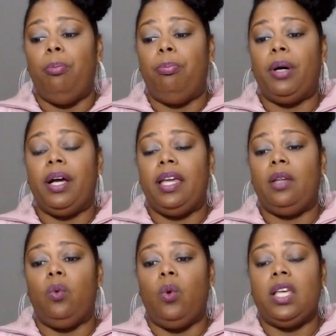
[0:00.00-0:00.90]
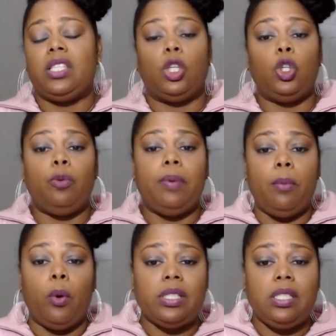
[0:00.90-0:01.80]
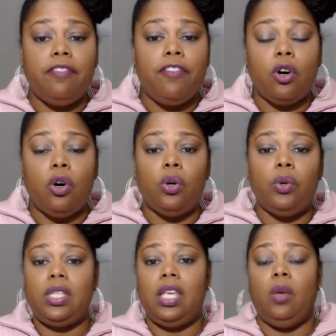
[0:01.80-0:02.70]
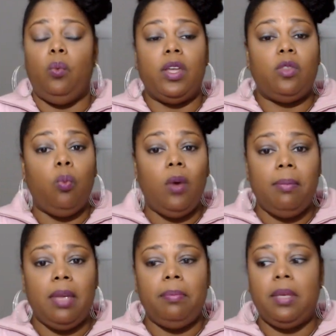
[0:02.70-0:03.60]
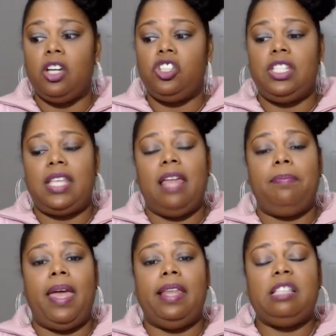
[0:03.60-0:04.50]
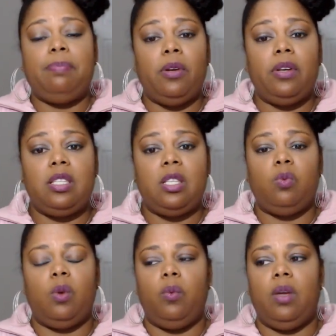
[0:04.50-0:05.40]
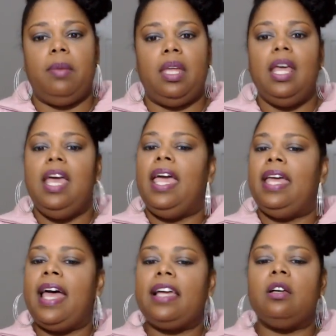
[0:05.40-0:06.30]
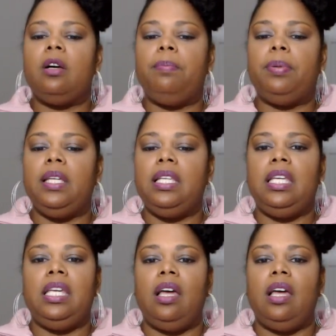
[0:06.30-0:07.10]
but it's a little bit more difficult with women because she's had bad experiences with women. And I can completely